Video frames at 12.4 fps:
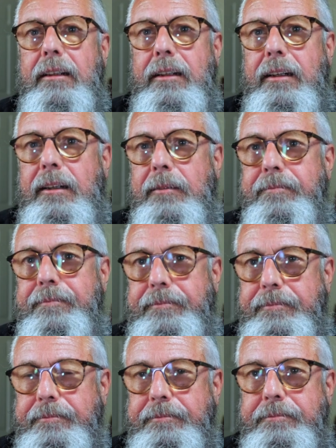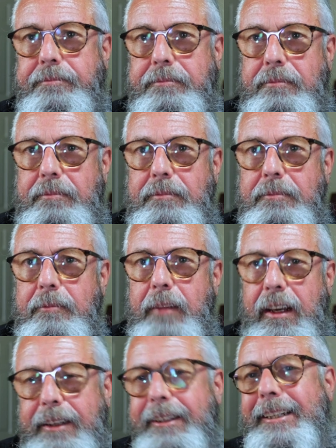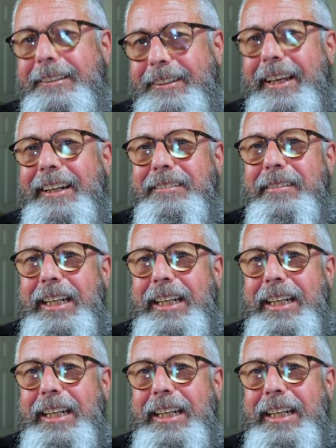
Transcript: And like I said,